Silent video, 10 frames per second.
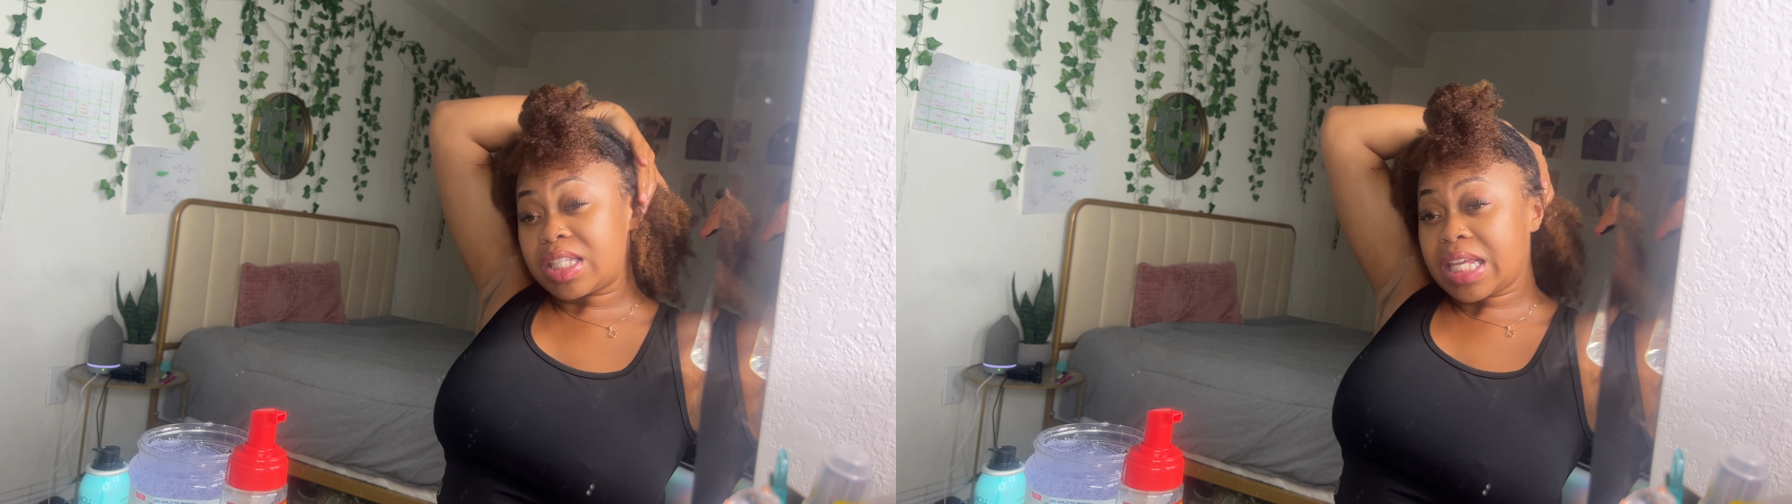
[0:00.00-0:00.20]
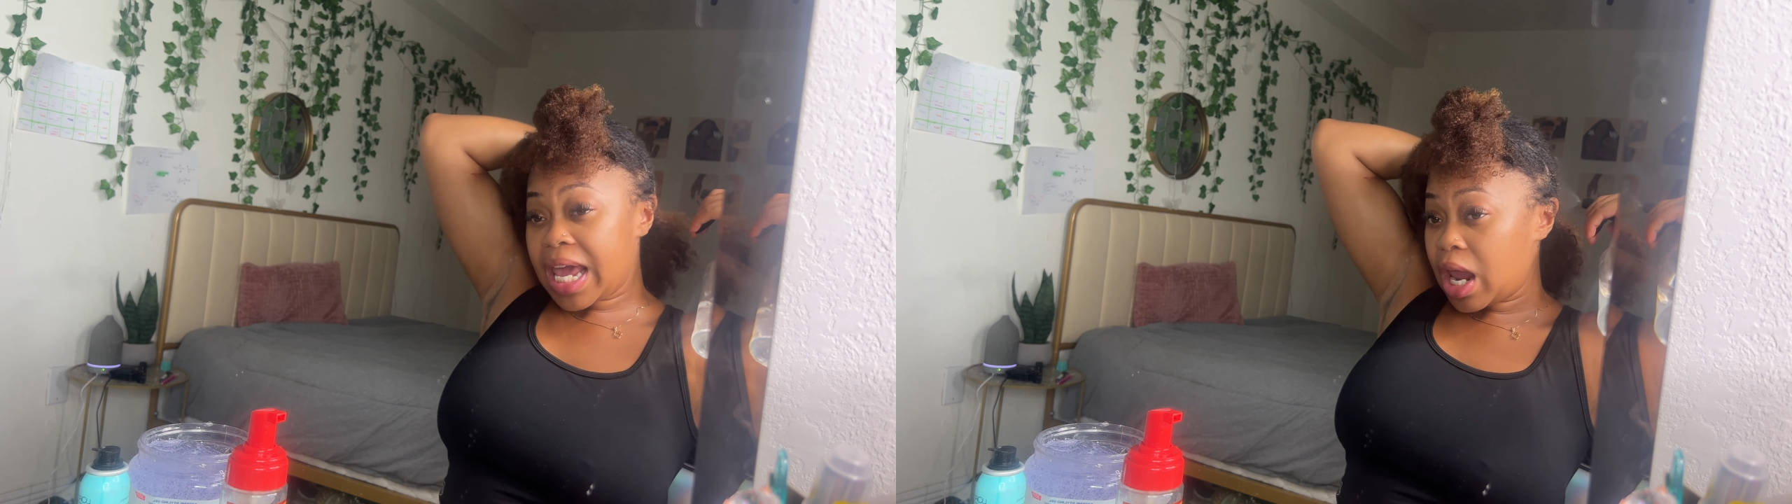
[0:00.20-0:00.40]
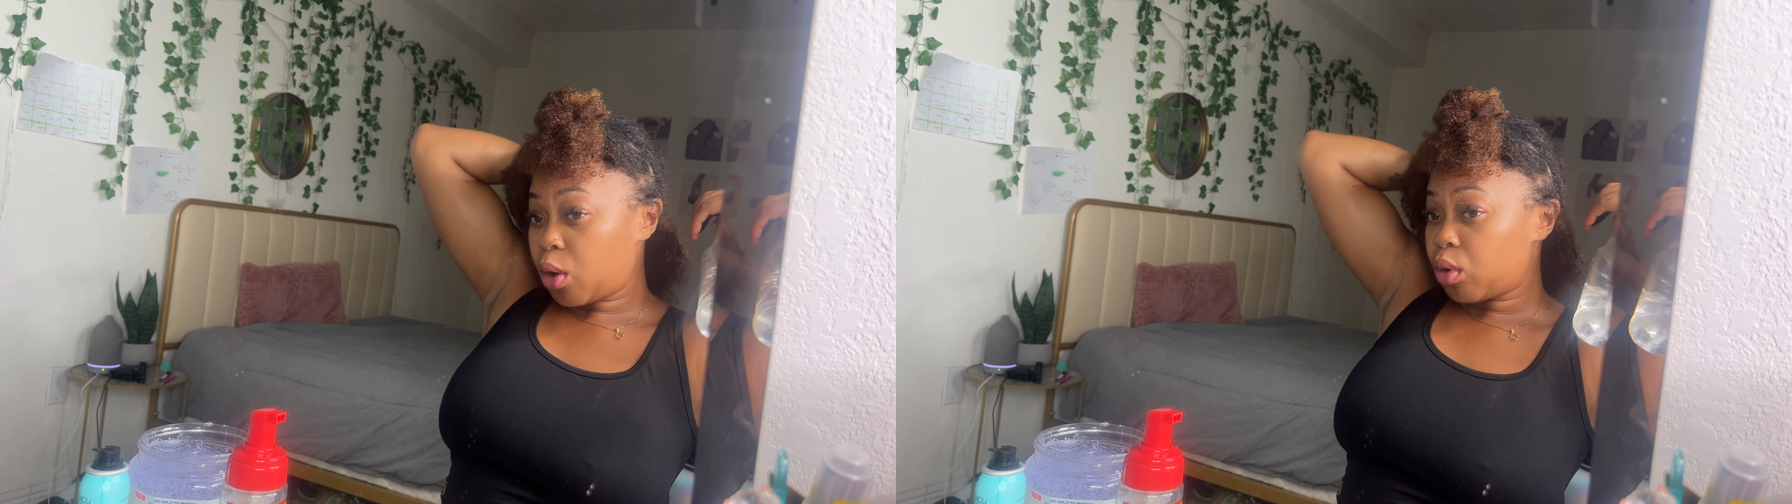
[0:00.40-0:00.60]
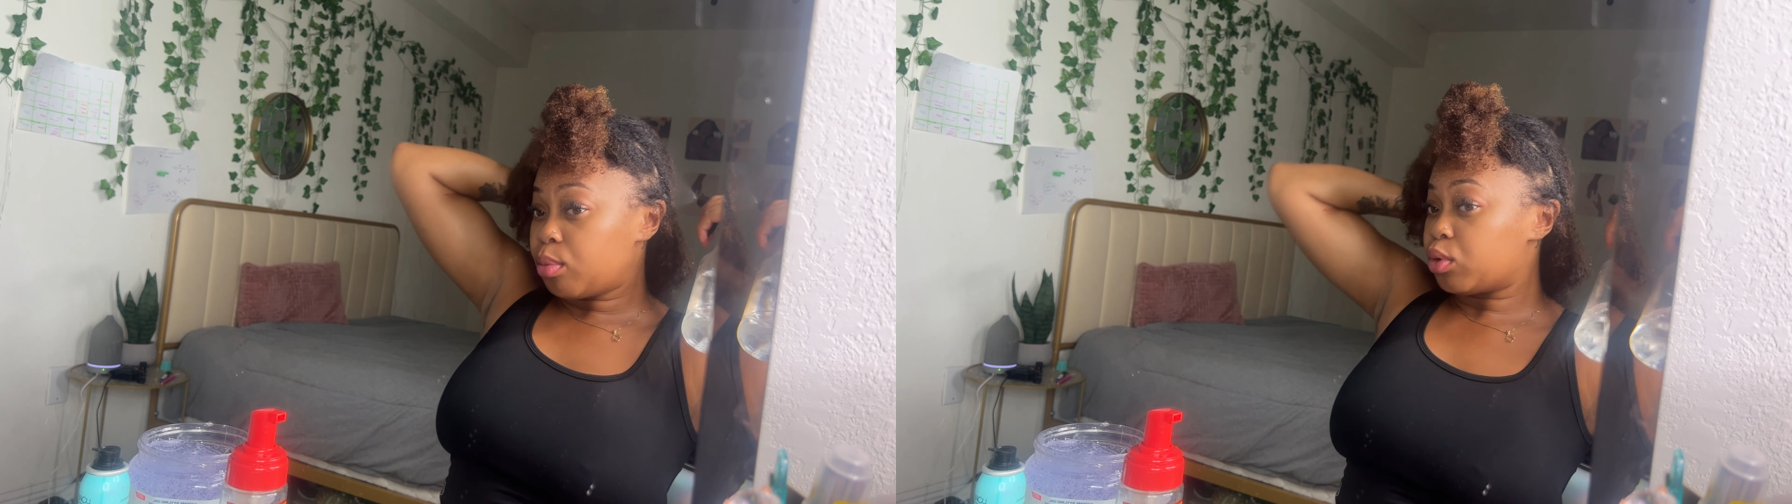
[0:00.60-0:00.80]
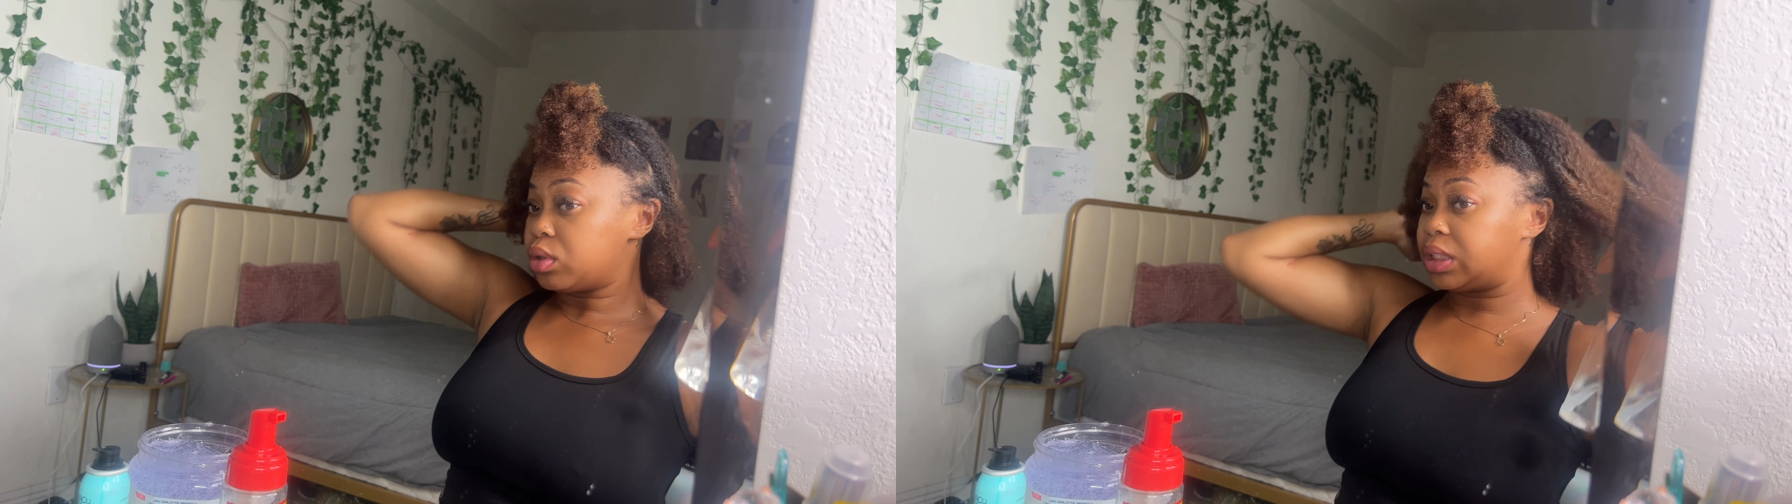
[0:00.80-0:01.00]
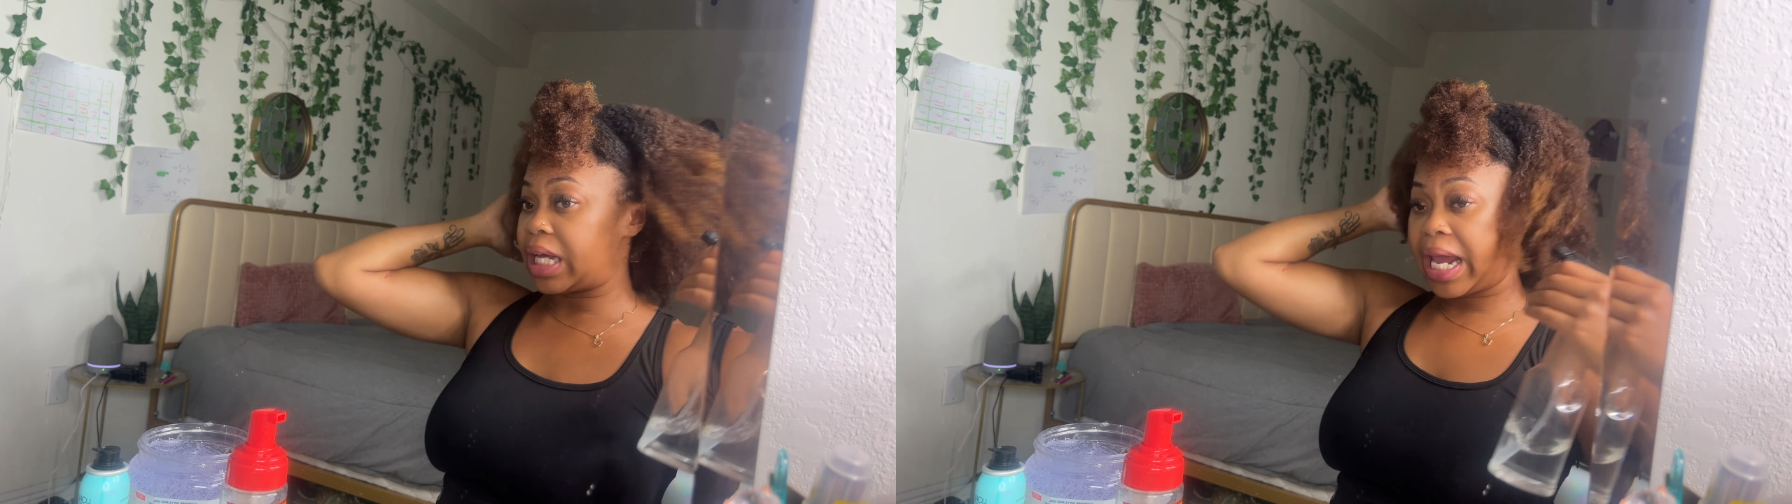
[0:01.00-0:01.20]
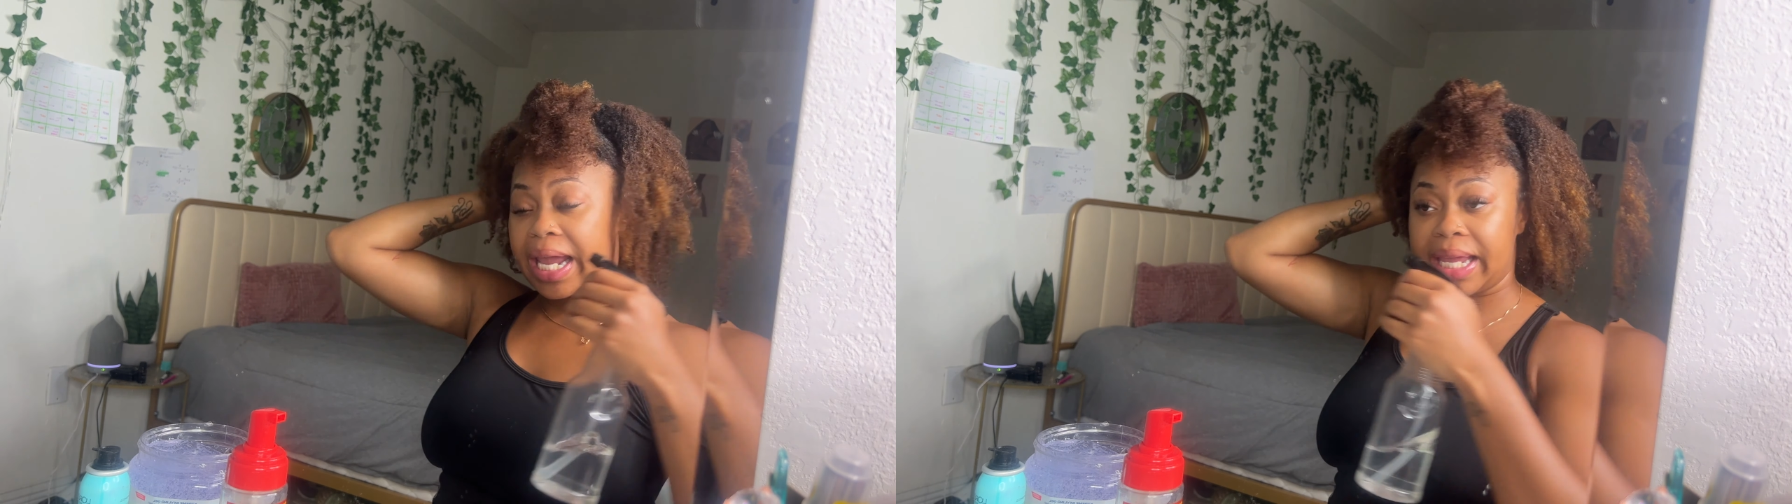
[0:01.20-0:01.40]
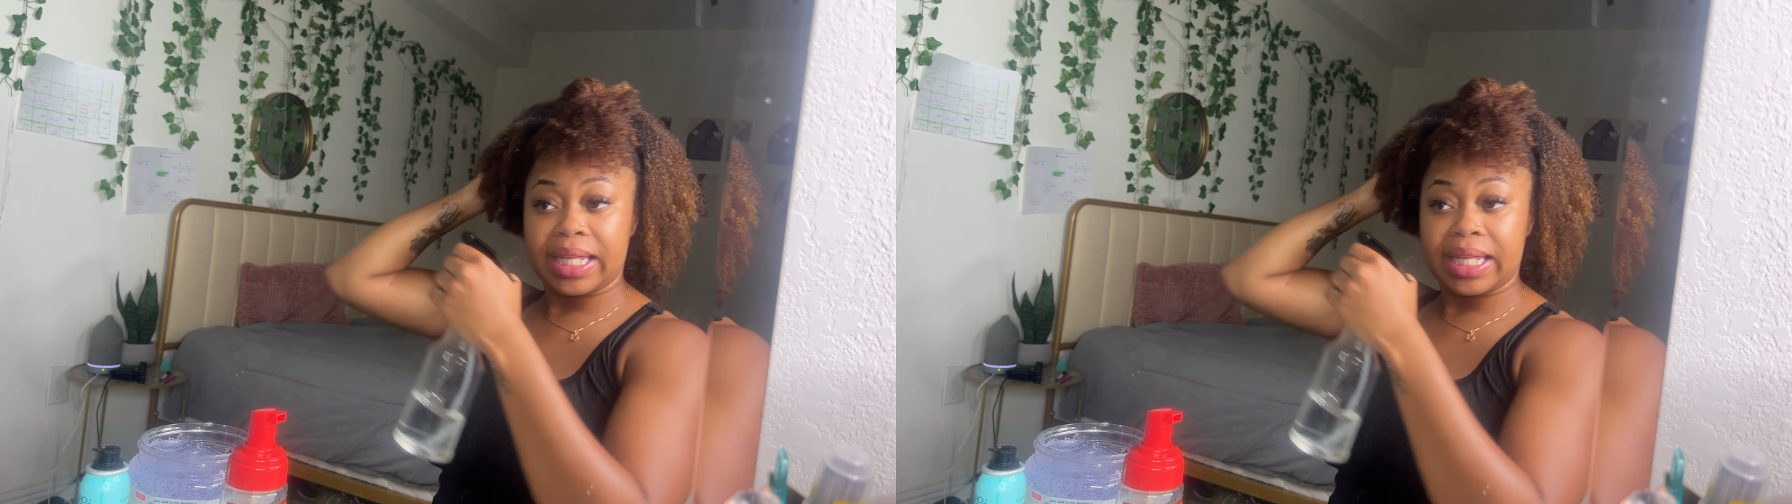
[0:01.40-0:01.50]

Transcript: terrible day.